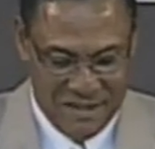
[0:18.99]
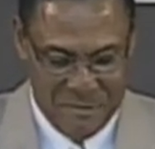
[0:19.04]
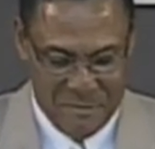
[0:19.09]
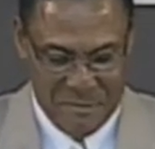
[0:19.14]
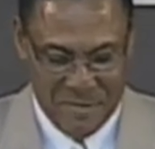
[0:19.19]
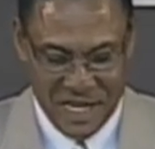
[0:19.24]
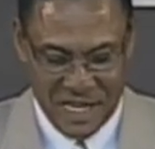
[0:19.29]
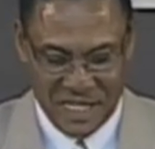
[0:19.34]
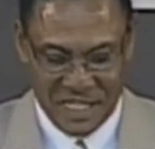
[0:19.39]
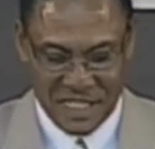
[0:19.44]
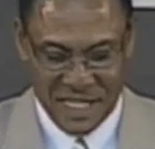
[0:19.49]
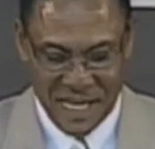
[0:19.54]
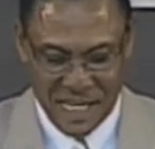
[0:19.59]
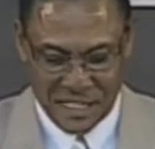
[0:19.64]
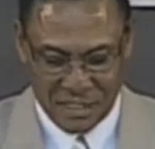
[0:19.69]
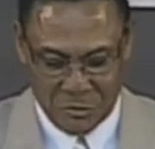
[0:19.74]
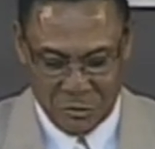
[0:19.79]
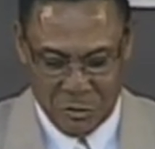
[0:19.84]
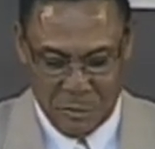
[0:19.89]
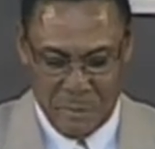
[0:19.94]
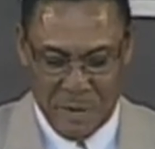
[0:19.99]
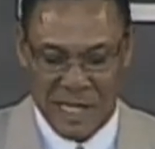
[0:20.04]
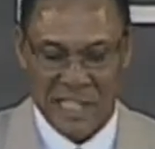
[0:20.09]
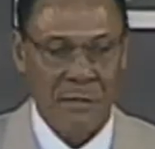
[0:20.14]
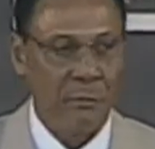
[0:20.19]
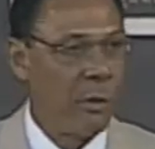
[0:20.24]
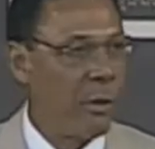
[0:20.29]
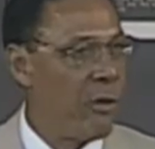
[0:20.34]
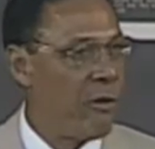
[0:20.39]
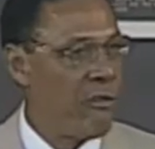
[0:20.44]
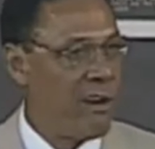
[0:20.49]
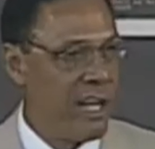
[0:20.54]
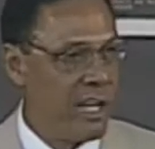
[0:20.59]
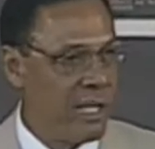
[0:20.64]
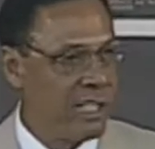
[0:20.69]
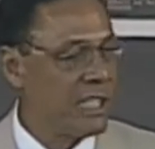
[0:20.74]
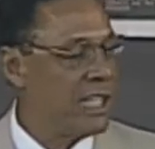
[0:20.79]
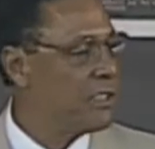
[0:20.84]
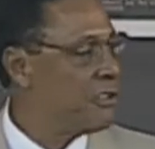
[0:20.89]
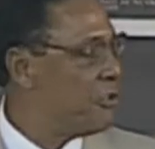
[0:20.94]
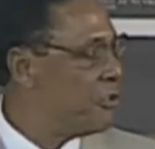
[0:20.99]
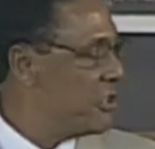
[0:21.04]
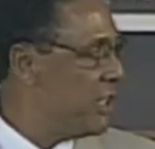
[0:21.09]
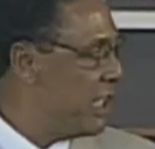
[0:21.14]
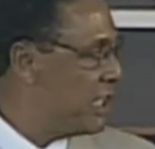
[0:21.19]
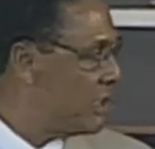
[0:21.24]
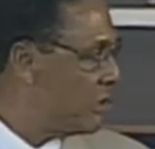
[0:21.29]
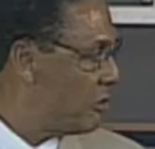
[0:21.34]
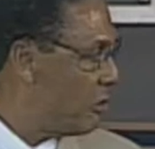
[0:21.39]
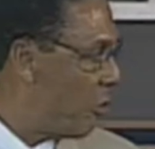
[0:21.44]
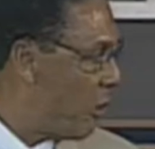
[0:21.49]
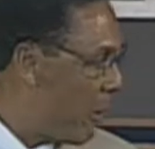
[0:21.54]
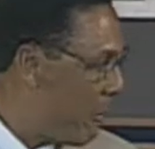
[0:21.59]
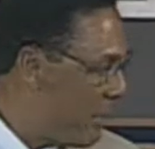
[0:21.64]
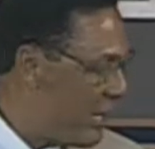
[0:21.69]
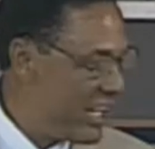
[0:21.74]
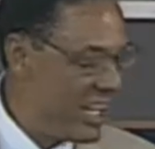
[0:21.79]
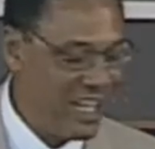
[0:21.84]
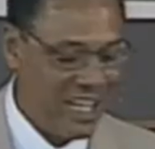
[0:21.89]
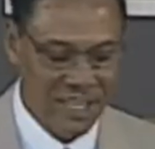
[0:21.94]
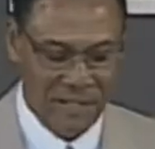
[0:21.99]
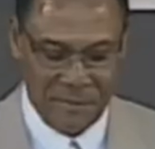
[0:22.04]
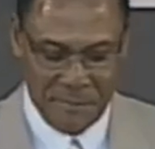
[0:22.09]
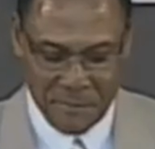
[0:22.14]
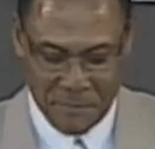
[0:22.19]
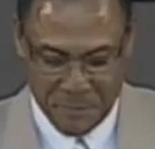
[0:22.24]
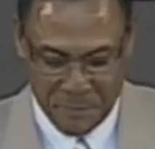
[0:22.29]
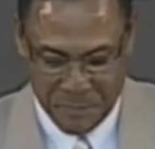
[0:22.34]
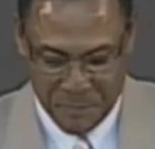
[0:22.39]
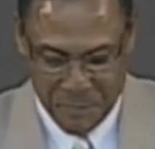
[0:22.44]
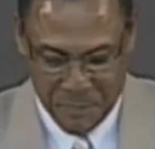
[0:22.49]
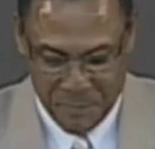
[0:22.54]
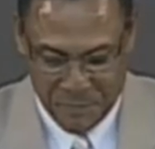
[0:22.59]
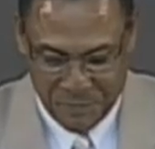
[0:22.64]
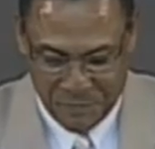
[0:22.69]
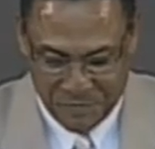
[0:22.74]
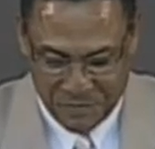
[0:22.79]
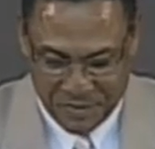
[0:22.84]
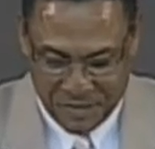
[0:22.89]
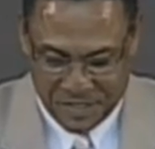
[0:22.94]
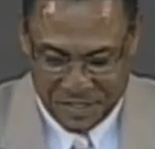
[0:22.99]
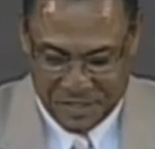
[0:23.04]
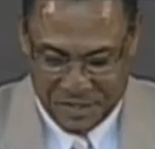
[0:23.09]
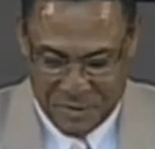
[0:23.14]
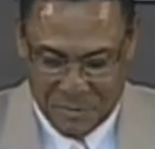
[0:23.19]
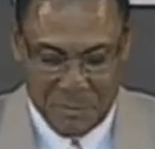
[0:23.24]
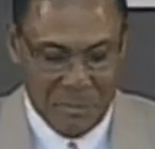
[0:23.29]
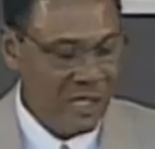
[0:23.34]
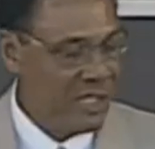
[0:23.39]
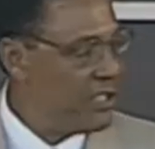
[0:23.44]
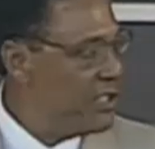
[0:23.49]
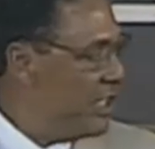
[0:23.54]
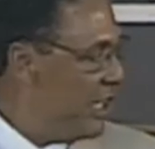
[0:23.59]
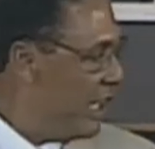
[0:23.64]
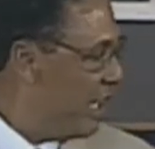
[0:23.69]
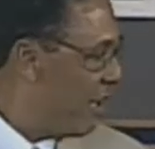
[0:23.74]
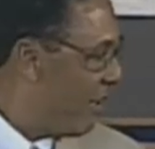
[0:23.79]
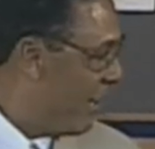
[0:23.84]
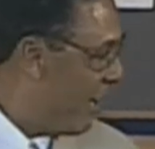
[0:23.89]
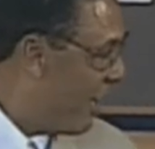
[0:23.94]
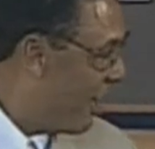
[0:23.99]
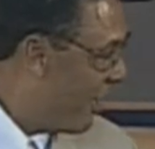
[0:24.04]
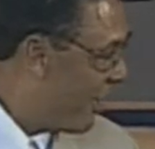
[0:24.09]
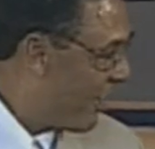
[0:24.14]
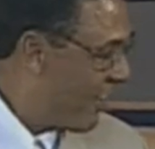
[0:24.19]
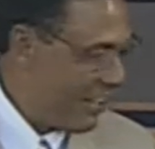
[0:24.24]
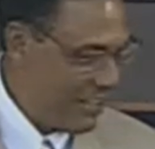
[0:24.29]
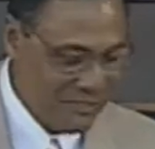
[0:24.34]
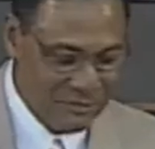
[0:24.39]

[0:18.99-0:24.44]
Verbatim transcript: Many thanks to the Baseball Writers Association of America, Ms. Jane Clark,